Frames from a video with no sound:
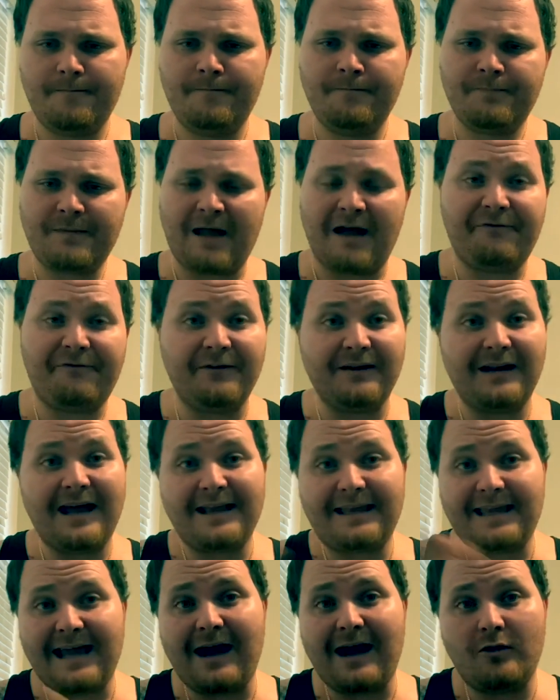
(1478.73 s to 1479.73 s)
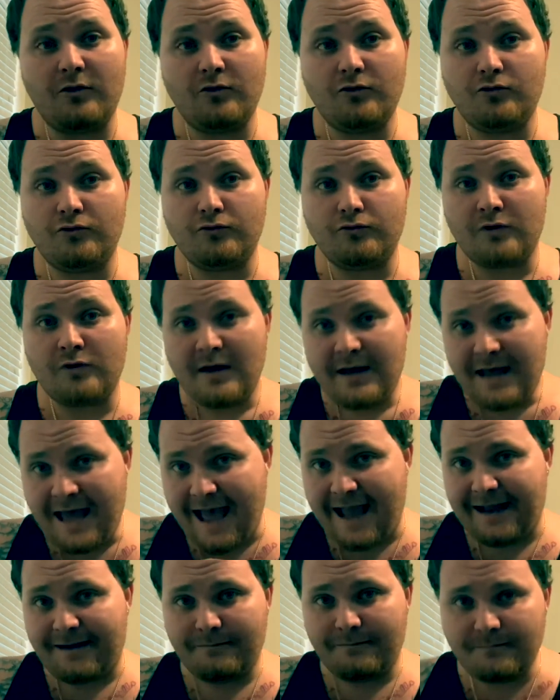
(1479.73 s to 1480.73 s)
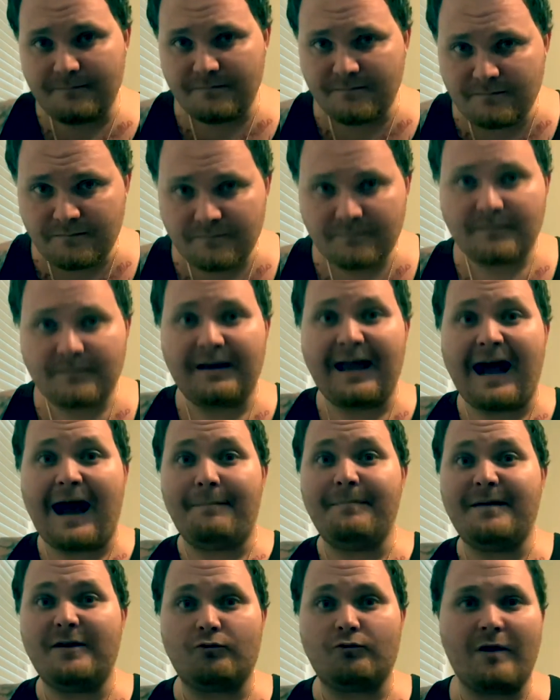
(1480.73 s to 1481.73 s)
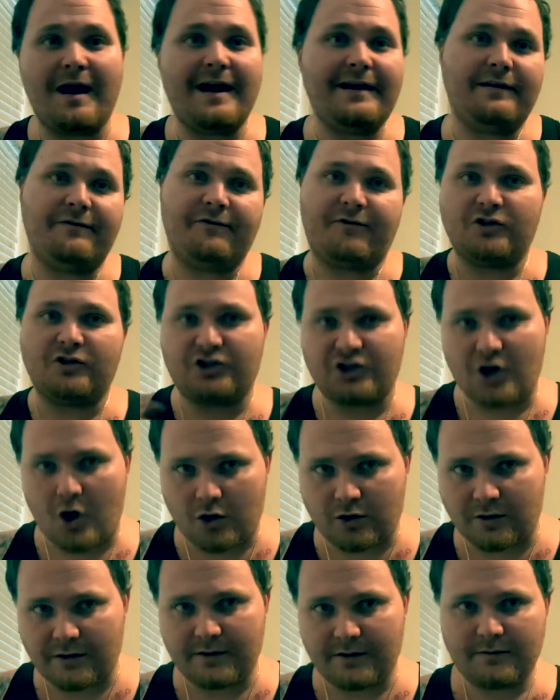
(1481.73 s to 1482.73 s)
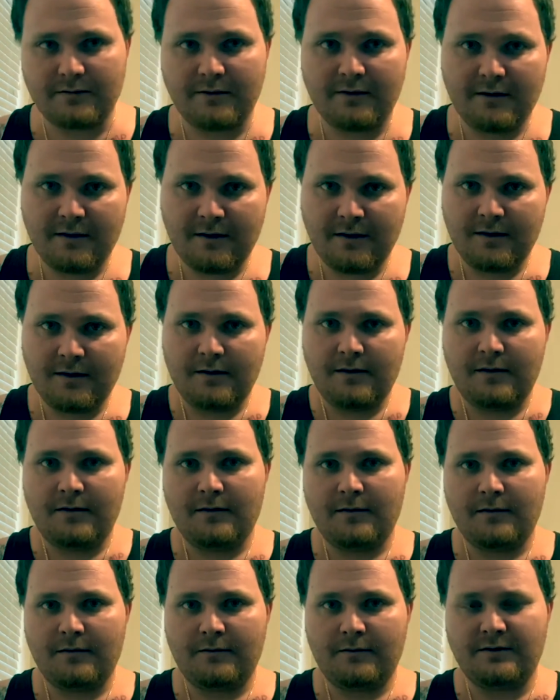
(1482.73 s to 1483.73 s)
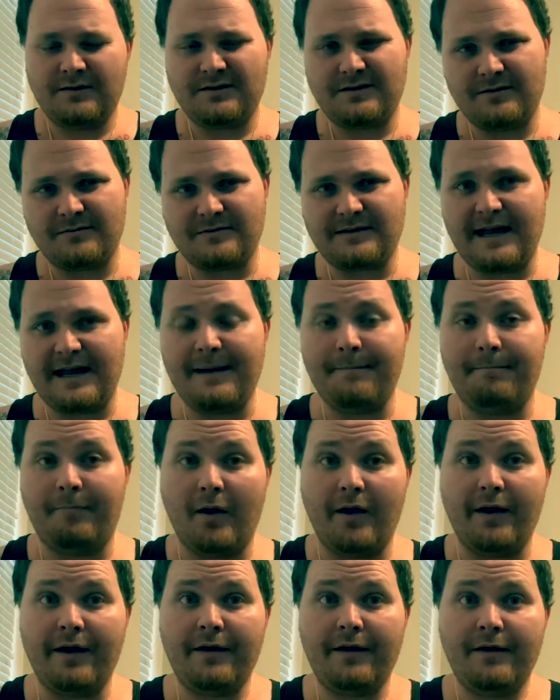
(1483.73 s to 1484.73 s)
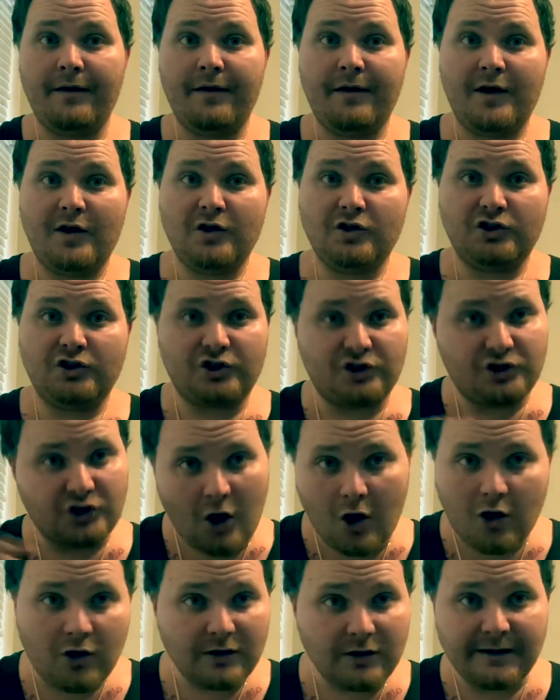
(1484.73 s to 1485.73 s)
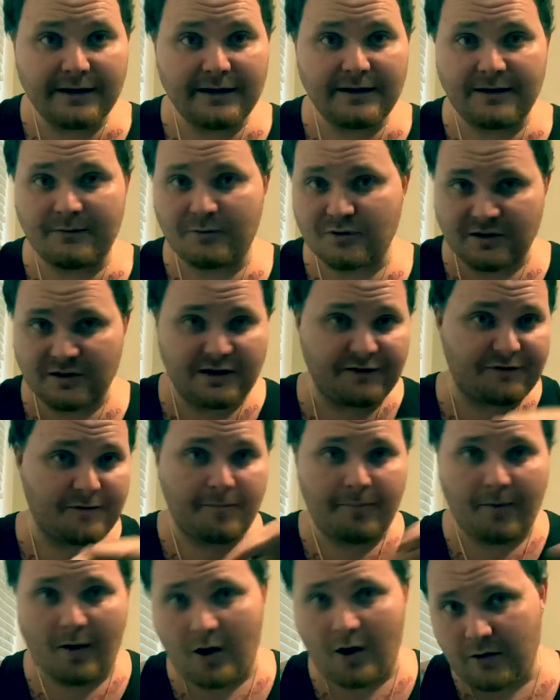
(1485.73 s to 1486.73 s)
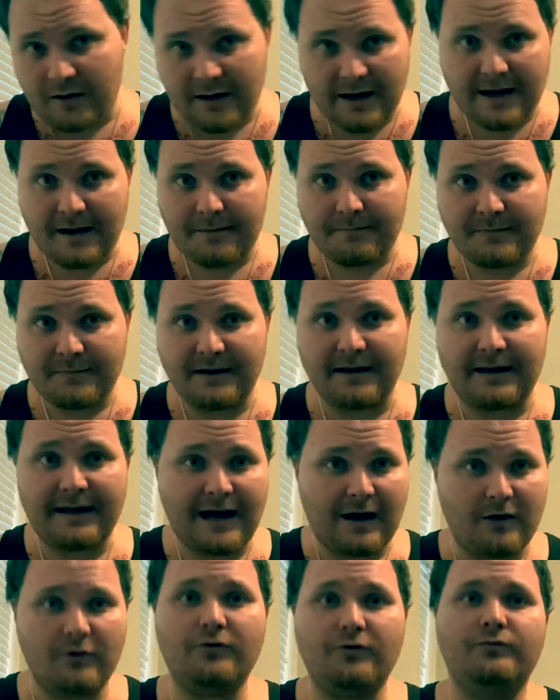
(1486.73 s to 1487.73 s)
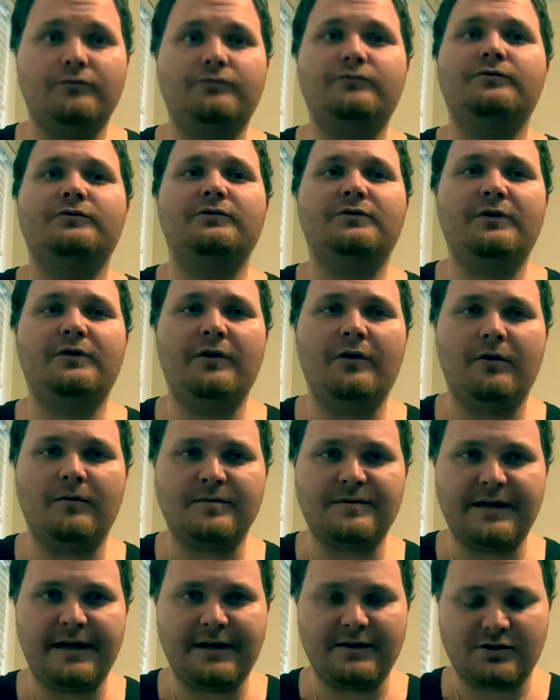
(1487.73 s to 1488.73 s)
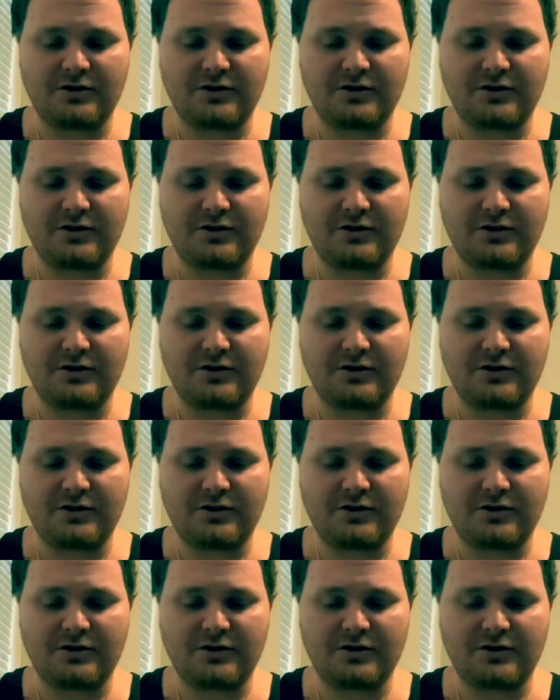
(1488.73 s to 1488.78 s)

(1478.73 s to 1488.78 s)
I feel like Calhoun had got me ready for Charlotte. You see what I'm saying? But Charlotte, it was a different ball game than Calhoun. You know what I'm saying?